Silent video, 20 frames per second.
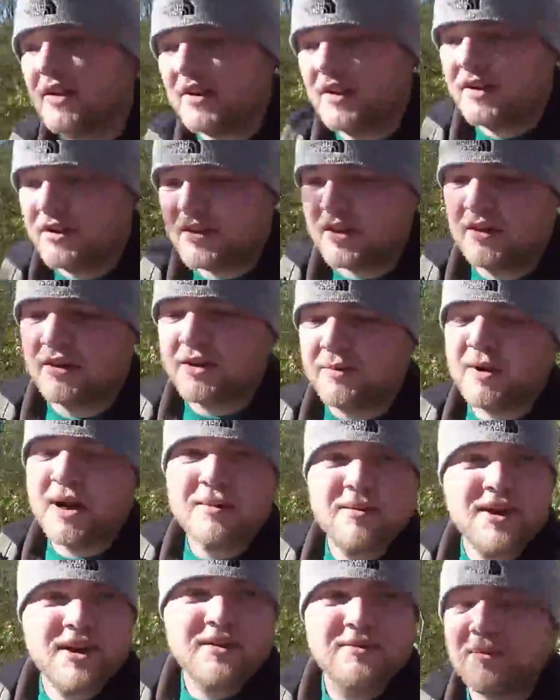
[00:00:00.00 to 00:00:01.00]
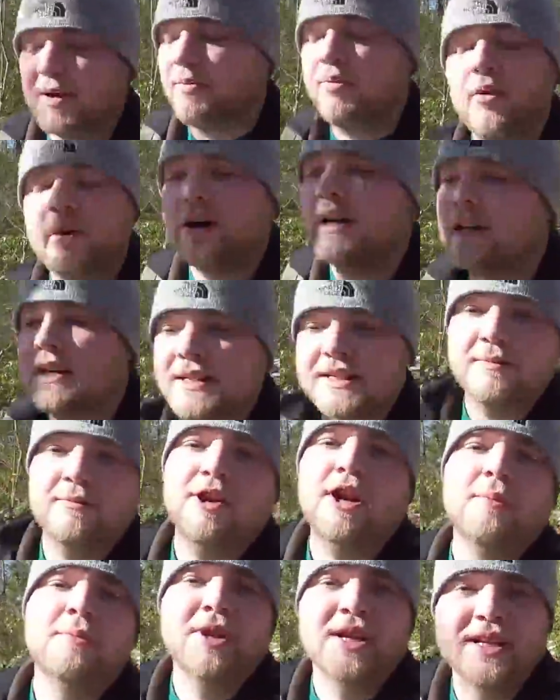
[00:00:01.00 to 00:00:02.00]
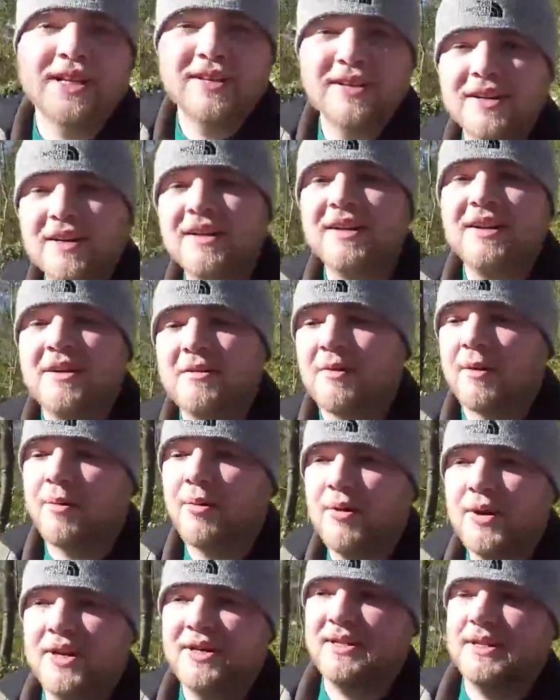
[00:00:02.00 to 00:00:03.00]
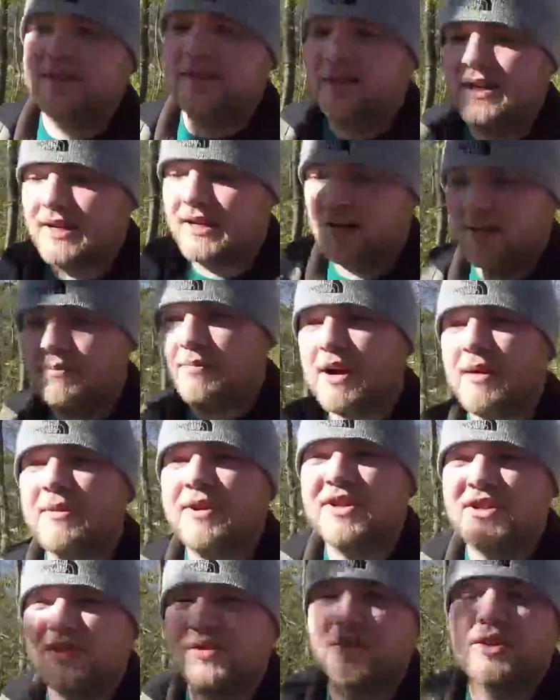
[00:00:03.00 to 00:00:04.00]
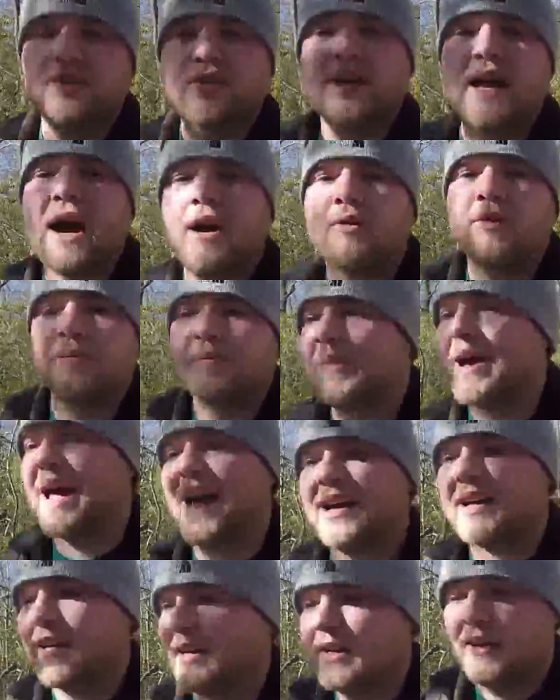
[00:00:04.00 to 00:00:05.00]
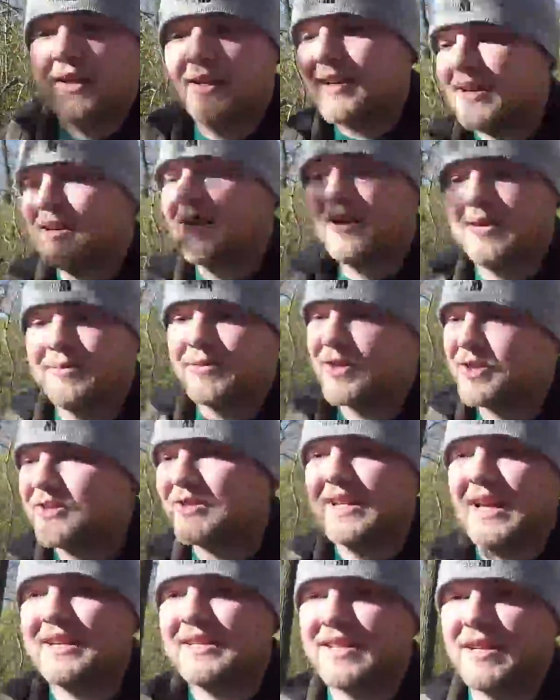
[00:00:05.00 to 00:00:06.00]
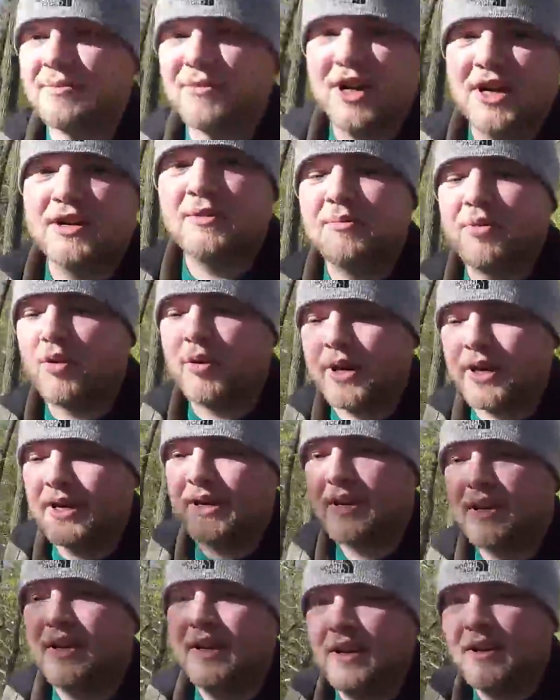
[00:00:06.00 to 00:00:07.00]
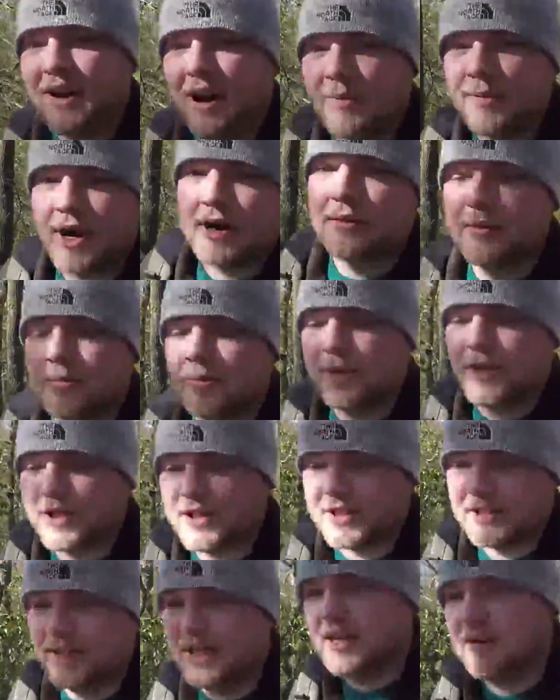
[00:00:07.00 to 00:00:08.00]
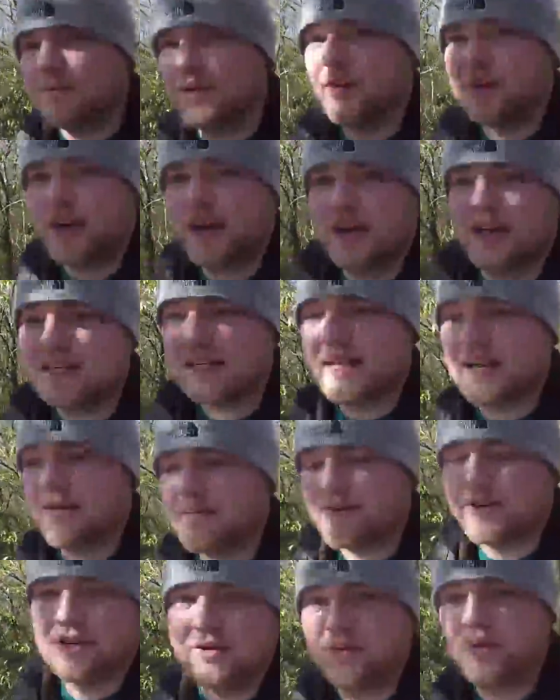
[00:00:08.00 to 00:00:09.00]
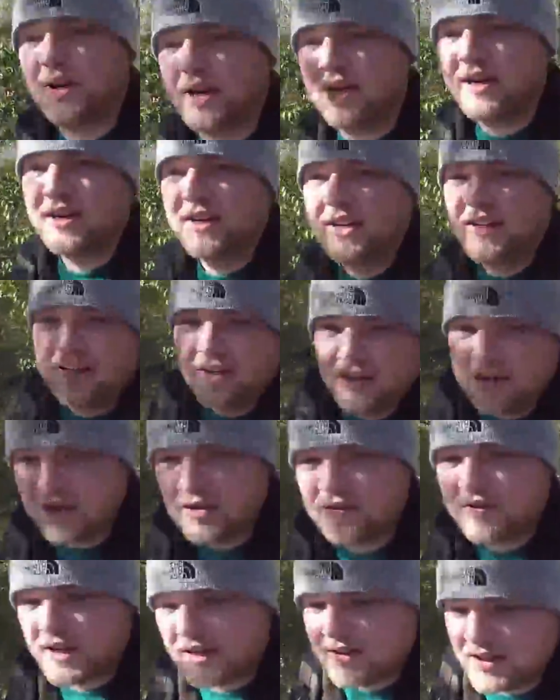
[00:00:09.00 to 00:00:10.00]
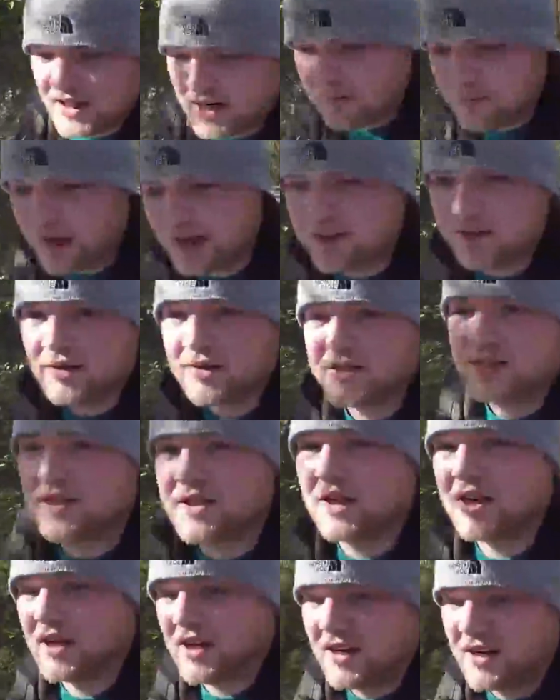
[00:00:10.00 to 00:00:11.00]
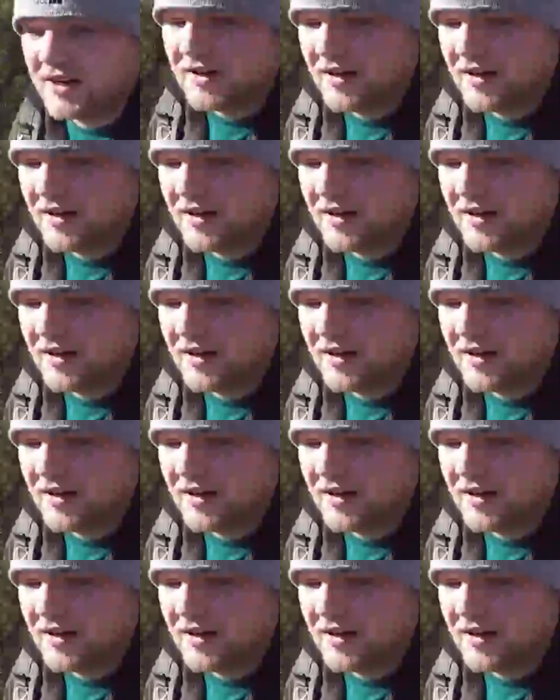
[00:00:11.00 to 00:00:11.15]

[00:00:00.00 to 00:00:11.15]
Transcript: So it's probably, my point is, I'm rambling here. My point is, probably just going to do an out and back. Just at some random point, I'll probably just deem, okay, it's time to turn around, head back towards the car.